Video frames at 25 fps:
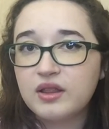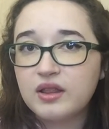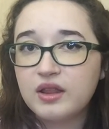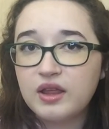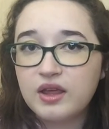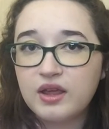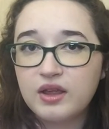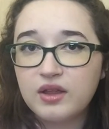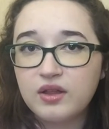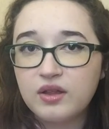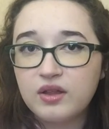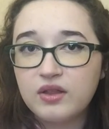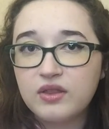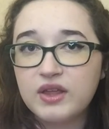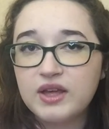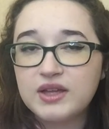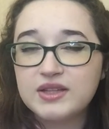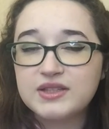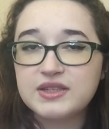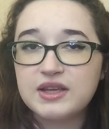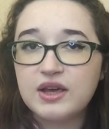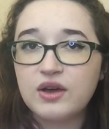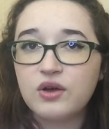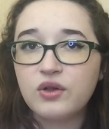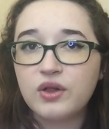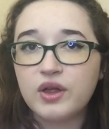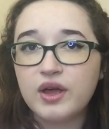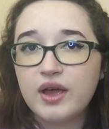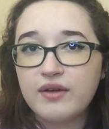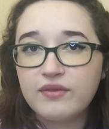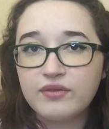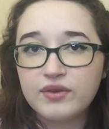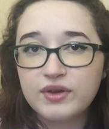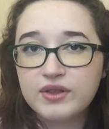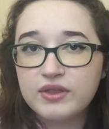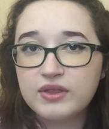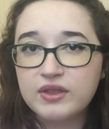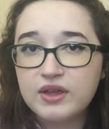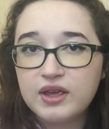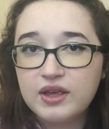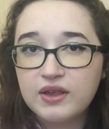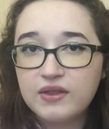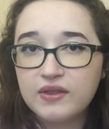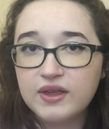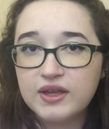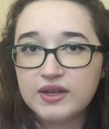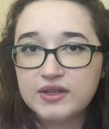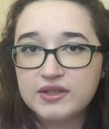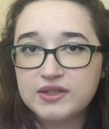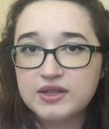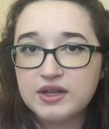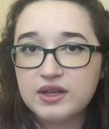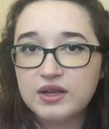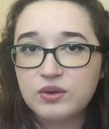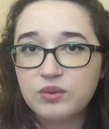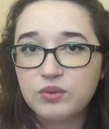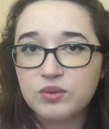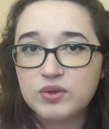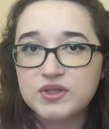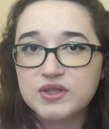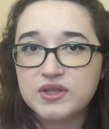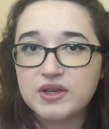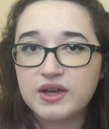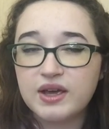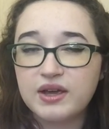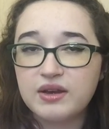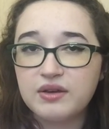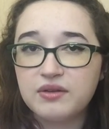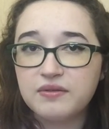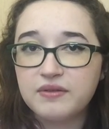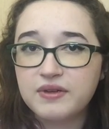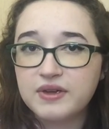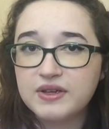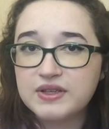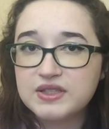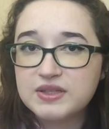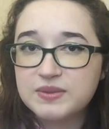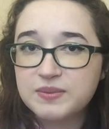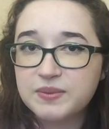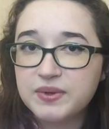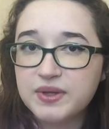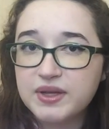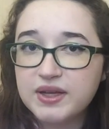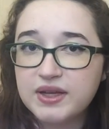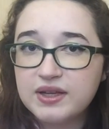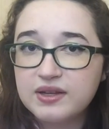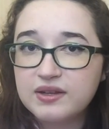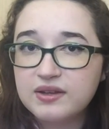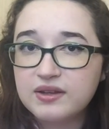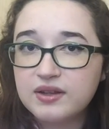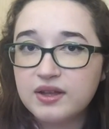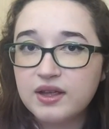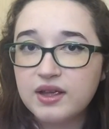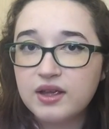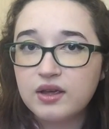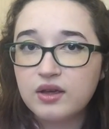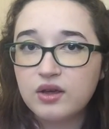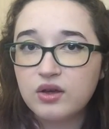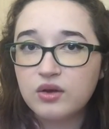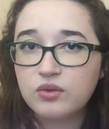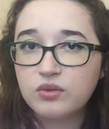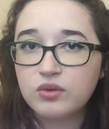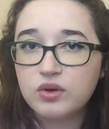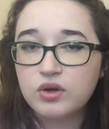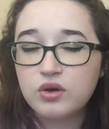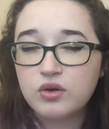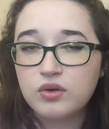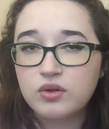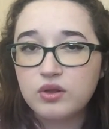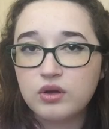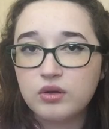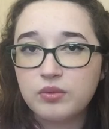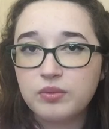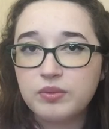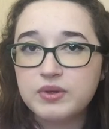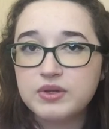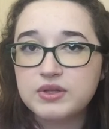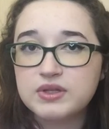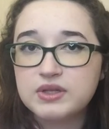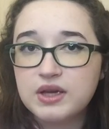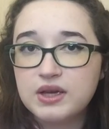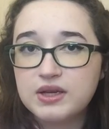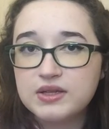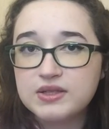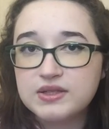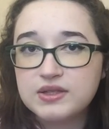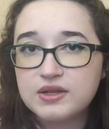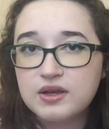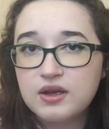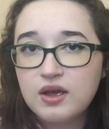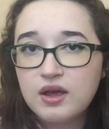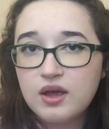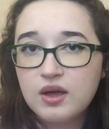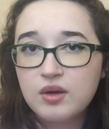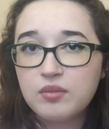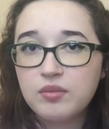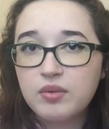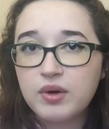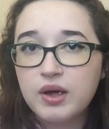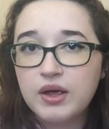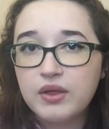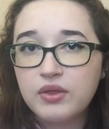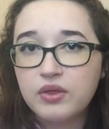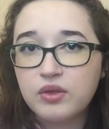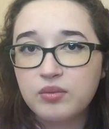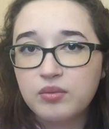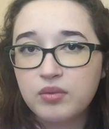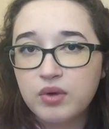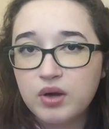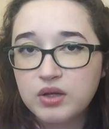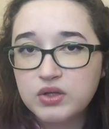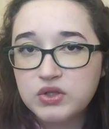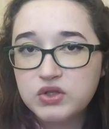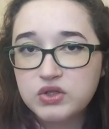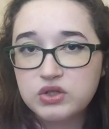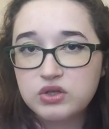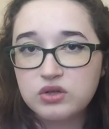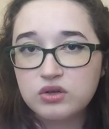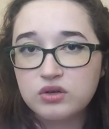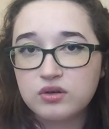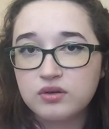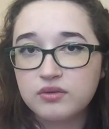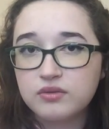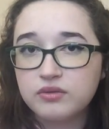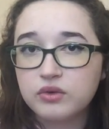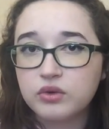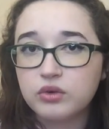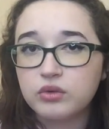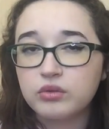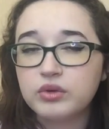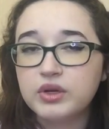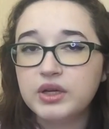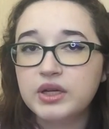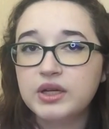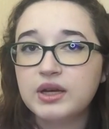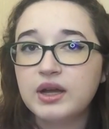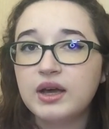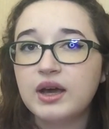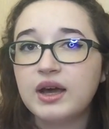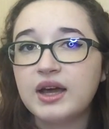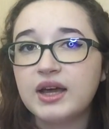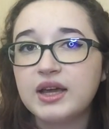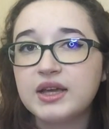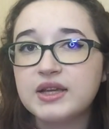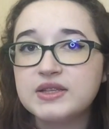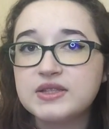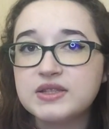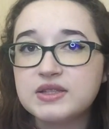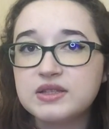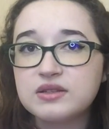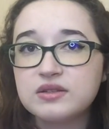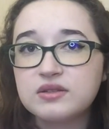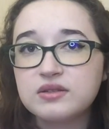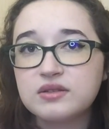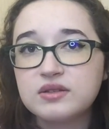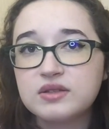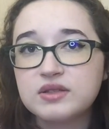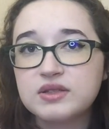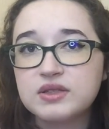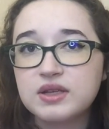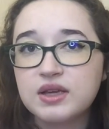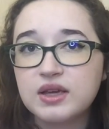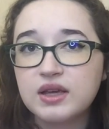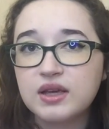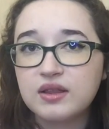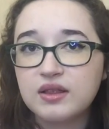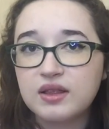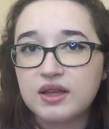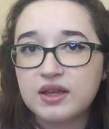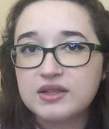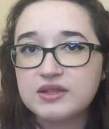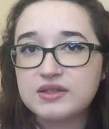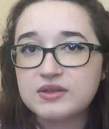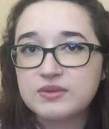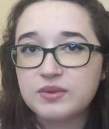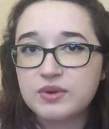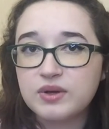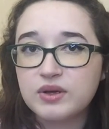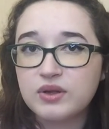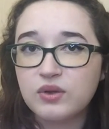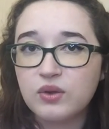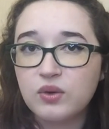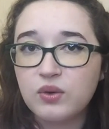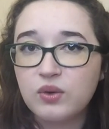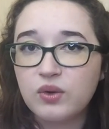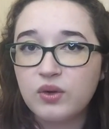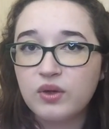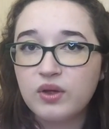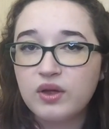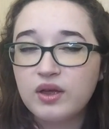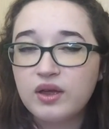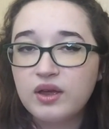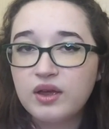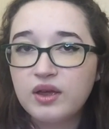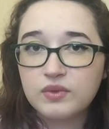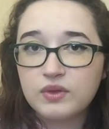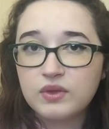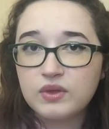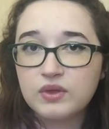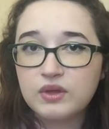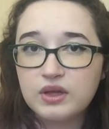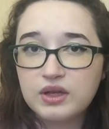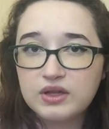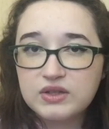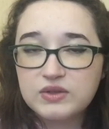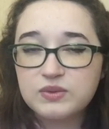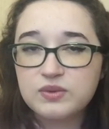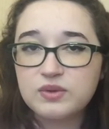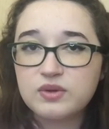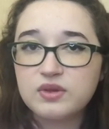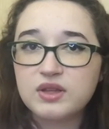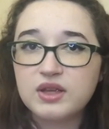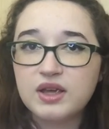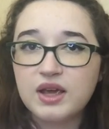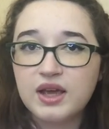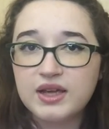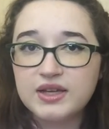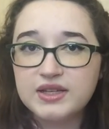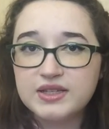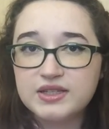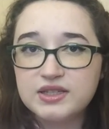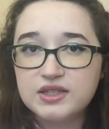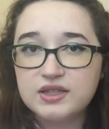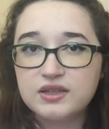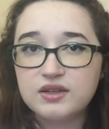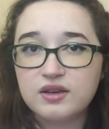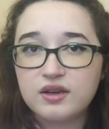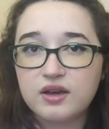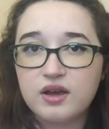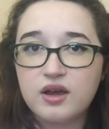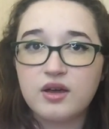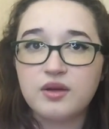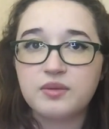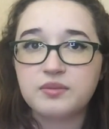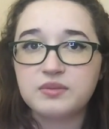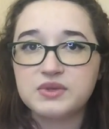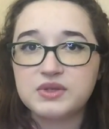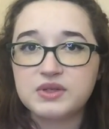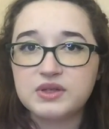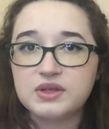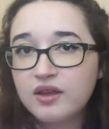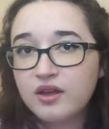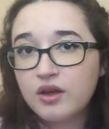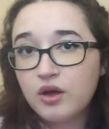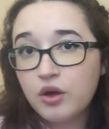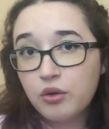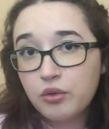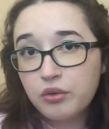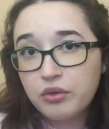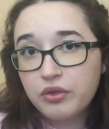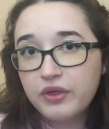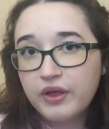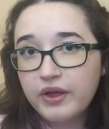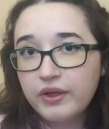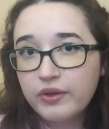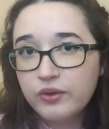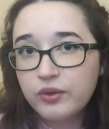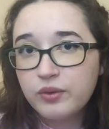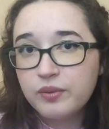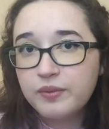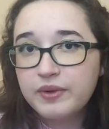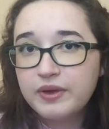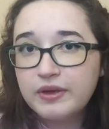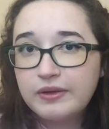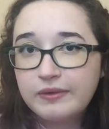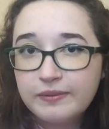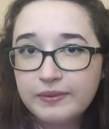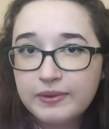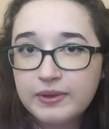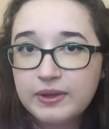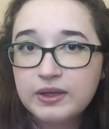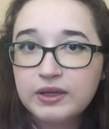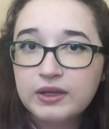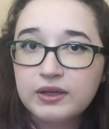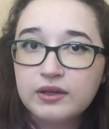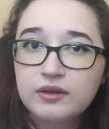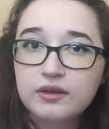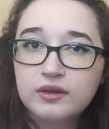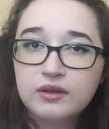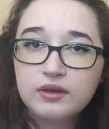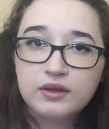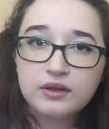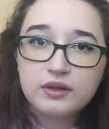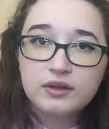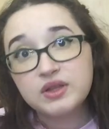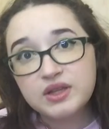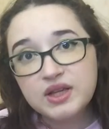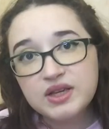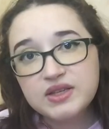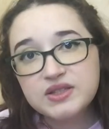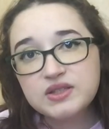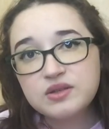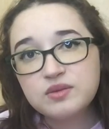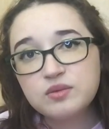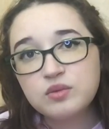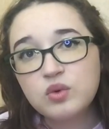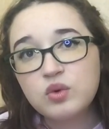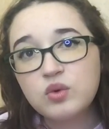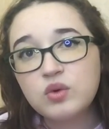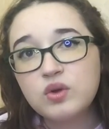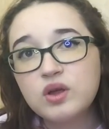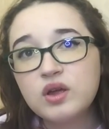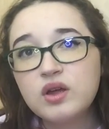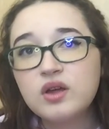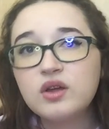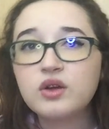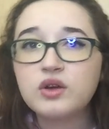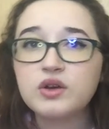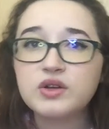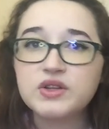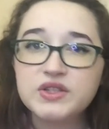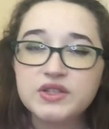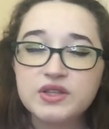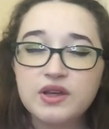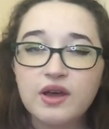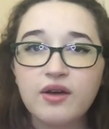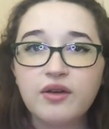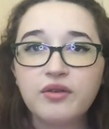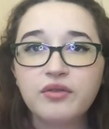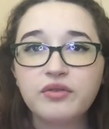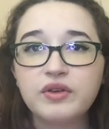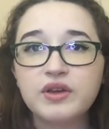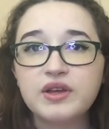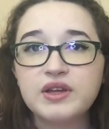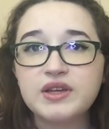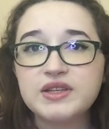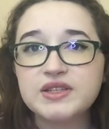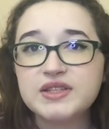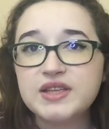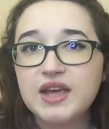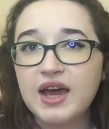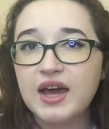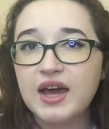that's how everything they did was kind of explained, like, oh no, they're possessed by the monster of green eyes, and it was like that's where the idea comes in. Othello, baby. Desdemona herself is